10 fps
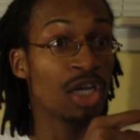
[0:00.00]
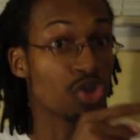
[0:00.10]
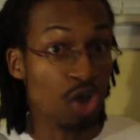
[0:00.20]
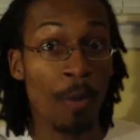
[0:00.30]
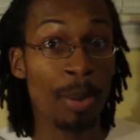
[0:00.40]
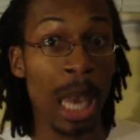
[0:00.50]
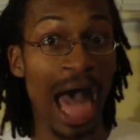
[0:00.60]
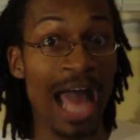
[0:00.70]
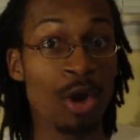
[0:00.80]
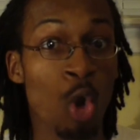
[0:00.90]

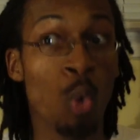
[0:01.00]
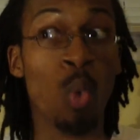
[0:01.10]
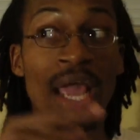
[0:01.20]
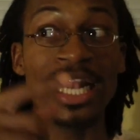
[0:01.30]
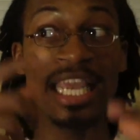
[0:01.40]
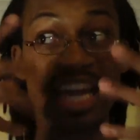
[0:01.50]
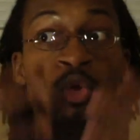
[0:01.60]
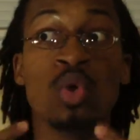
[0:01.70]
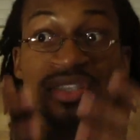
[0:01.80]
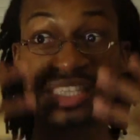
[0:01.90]
subplot, when
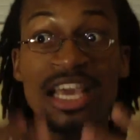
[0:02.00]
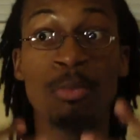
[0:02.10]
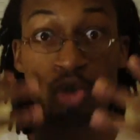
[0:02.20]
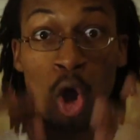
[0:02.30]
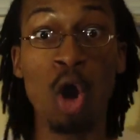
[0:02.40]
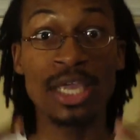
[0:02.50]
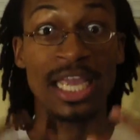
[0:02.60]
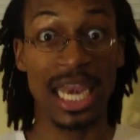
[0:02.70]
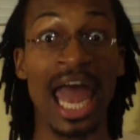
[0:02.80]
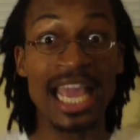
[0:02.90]
it was him
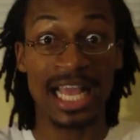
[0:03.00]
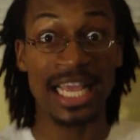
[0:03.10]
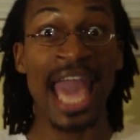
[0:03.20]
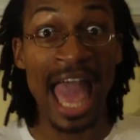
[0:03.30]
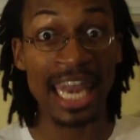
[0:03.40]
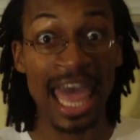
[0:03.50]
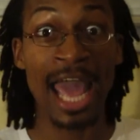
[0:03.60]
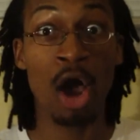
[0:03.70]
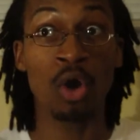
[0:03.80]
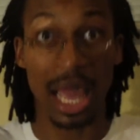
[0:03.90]
talking like
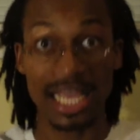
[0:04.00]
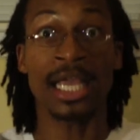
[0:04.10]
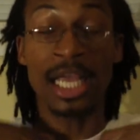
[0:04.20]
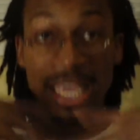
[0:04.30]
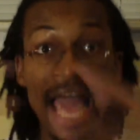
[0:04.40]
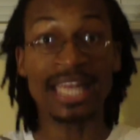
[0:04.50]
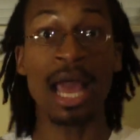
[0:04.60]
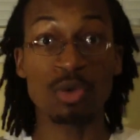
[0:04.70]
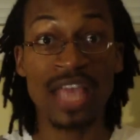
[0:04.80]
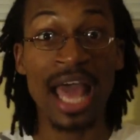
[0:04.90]
Kal-El, that
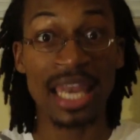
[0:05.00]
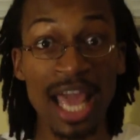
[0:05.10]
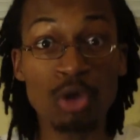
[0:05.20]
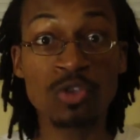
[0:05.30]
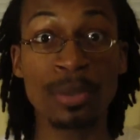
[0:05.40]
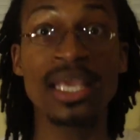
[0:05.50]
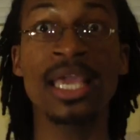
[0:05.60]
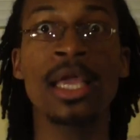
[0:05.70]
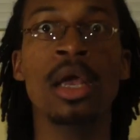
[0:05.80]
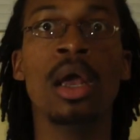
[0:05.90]
was Kal-El
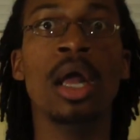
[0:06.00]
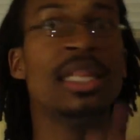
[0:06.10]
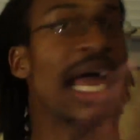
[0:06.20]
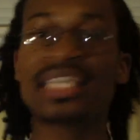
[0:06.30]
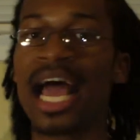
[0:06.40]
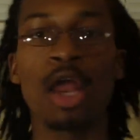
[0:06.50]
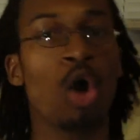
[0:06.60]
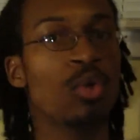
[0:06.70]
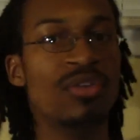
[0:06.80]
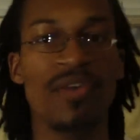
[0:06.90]
speaking, that
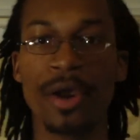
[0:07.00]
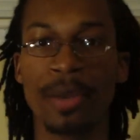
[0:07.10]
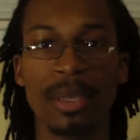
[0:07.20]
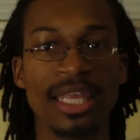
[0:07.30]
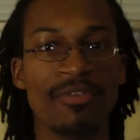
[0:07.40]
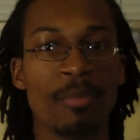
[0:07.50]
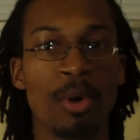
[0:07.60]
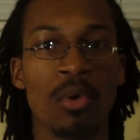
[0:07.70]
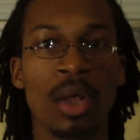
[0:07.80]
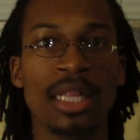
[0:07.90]
dialogue was very
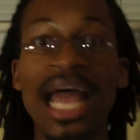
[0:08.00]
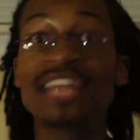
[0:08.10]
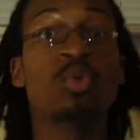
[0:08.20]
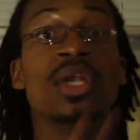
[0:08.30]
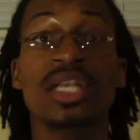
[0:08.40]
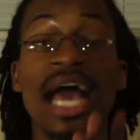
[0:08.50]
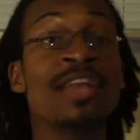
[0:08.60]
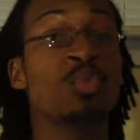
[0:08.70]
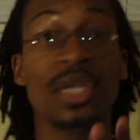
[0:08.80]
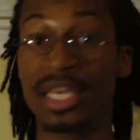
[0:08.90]
believable. That
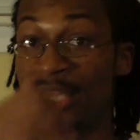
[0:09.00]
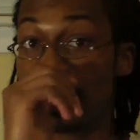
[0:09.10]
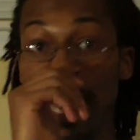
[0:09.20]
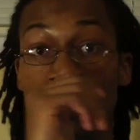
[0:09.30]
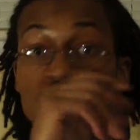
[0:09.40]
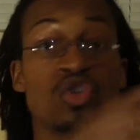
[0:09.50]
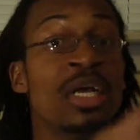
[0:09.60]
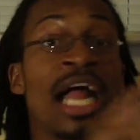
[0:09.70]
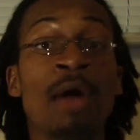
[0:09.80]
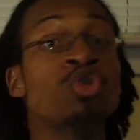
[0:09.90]
was
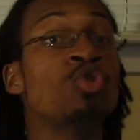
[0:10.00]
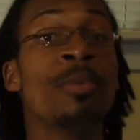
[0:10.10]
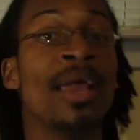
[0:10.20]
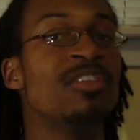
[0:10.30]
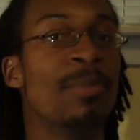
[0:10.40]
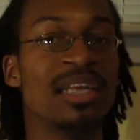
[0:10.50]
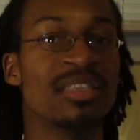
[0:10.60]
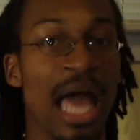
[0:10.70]
Superman's best